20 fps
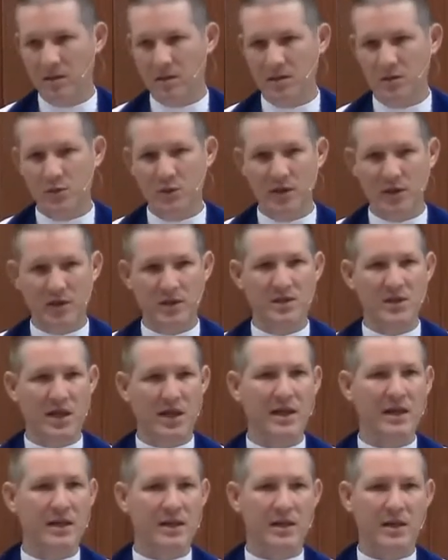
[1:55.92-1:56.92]
So we're going to
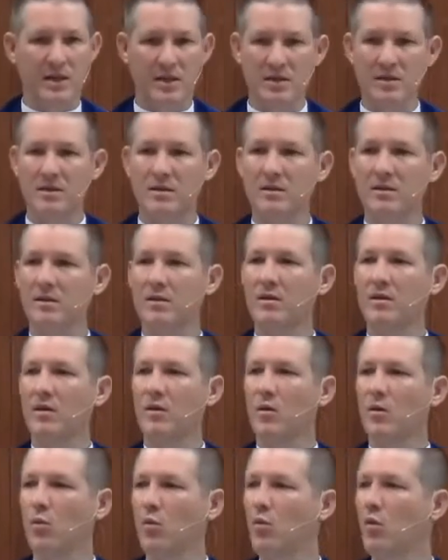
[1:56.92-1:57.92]
take it,
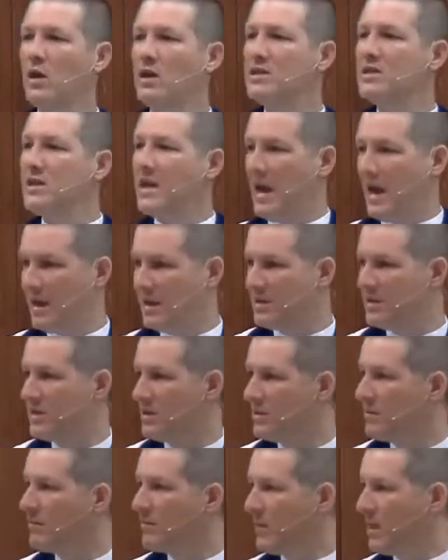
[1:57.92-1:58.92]
what is
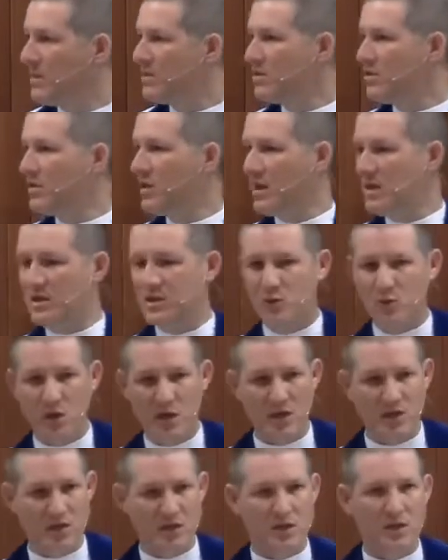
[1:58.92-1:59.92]
next? That's today's
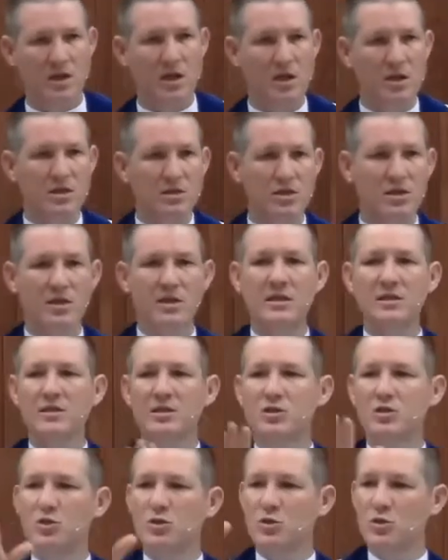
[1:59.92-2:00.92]
question. So there's
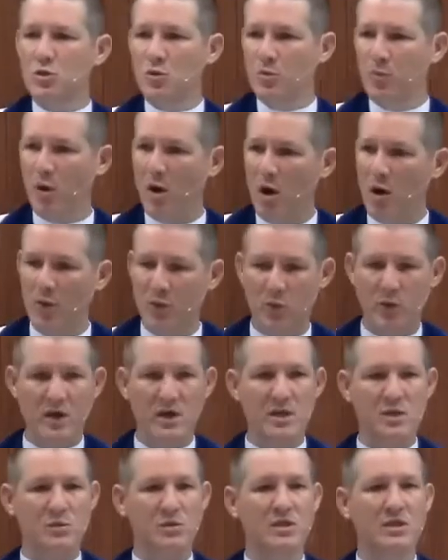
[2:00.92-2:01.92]
two pathways.